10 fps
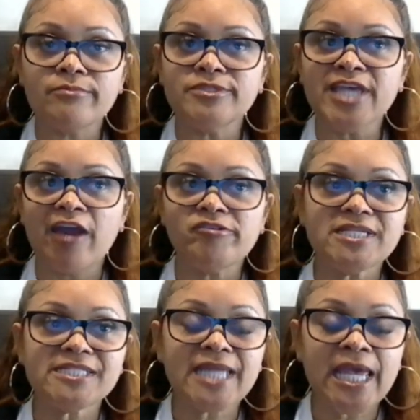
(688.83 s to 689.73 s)

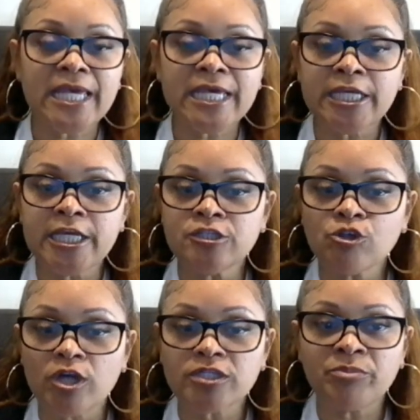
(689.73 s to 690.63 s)
Darius
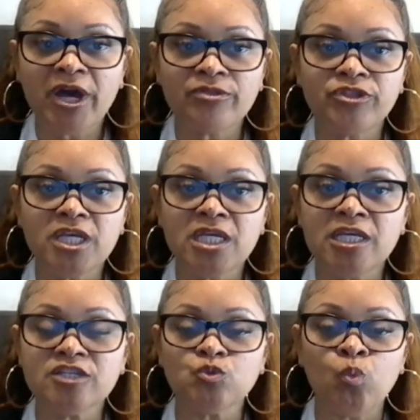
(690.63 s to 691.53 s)
Stanton, he talked
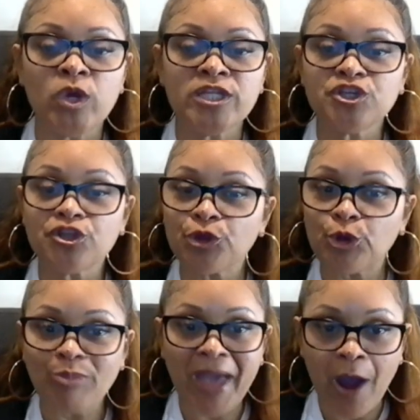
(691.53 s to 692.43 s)
about his
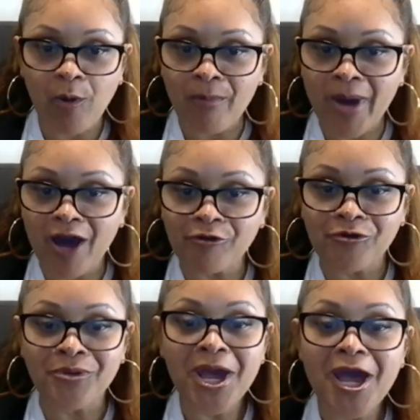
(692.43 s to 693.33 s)
win to the third power
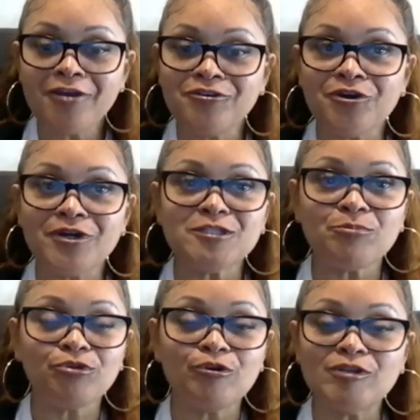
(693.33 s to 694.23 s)
model,
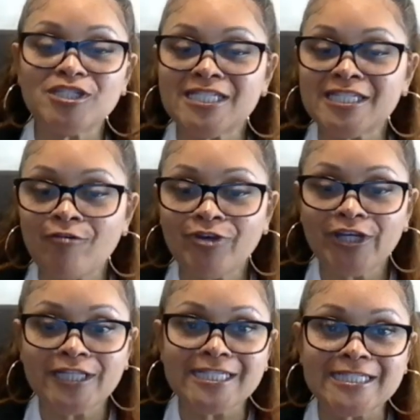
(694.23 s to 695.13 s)
his approach in
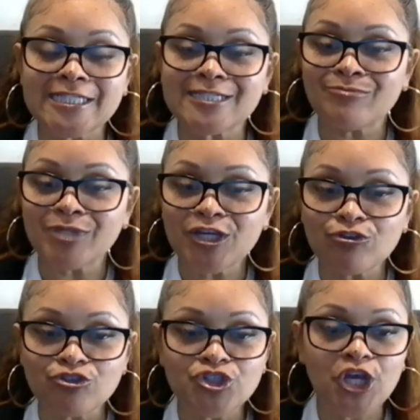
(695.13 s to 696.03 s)
delving into
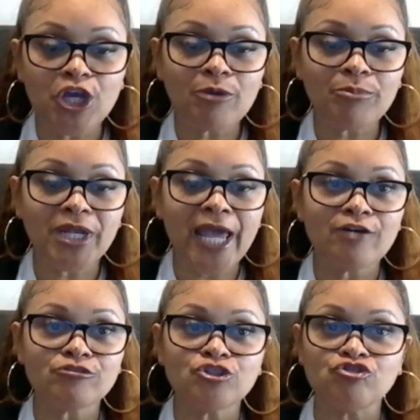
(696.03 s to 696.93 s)
system
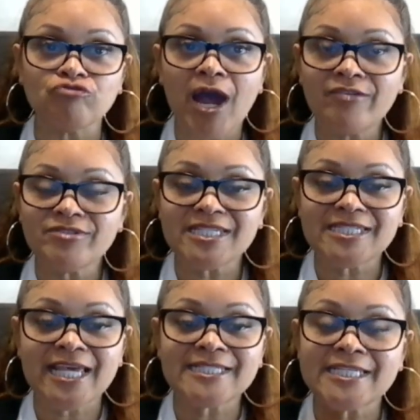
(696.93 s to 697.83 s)
leadership and how to
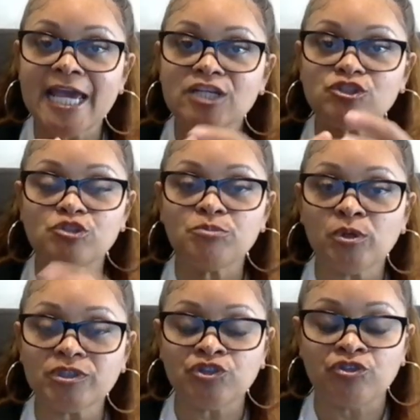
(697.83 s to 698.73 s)
drive success. He
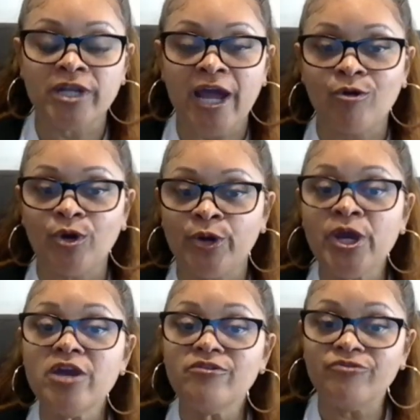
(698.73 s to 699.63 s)
actually spoke during
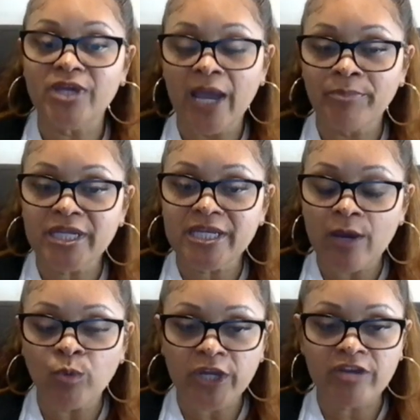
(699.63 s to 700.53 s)
our
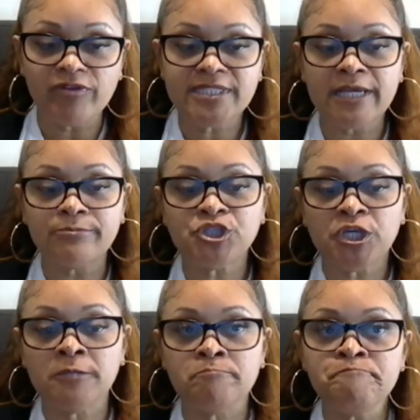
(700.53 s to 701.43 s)
VIP networking
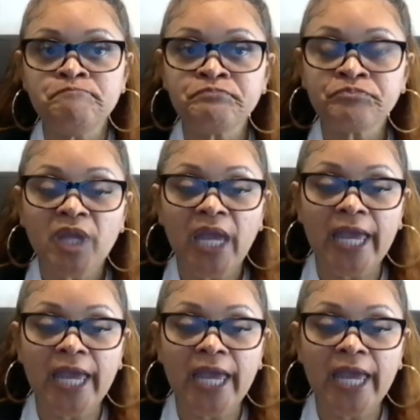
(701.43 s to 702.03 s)
reception.